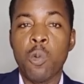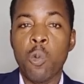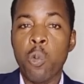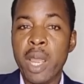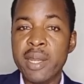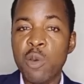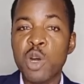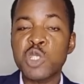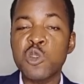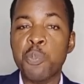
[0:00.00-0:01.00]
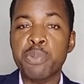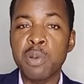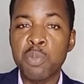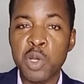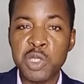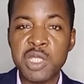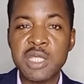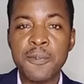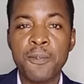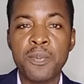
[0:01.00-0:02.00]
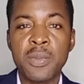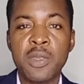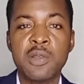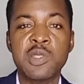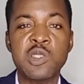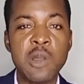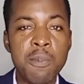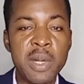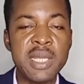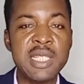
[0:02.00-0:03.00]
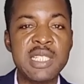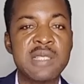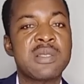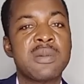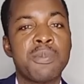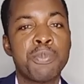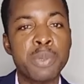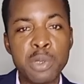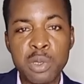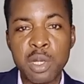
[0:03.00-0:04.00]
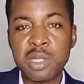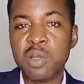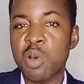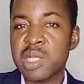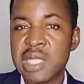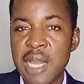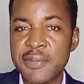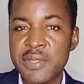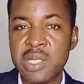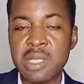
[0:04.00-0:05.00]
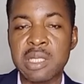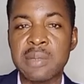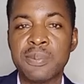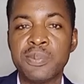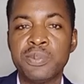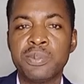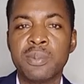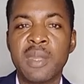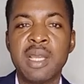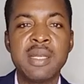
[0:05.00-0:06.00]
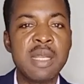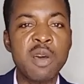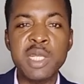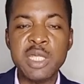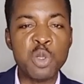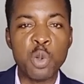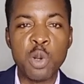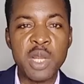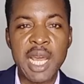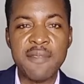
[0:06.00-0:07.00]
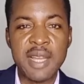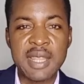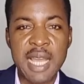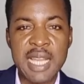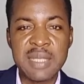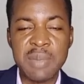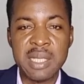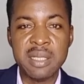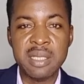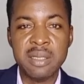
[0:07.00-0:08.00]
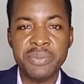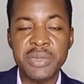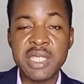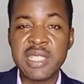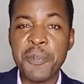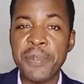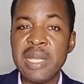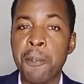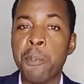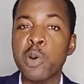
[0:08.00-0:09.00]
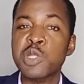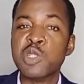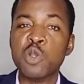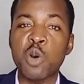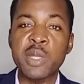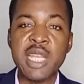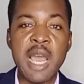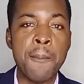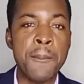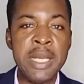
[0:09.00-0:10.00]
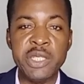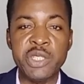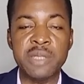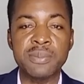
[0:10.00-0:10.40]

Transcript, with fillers: When they want to promote somebody's product or services, they don't need to run advertisement. They simply post on their page,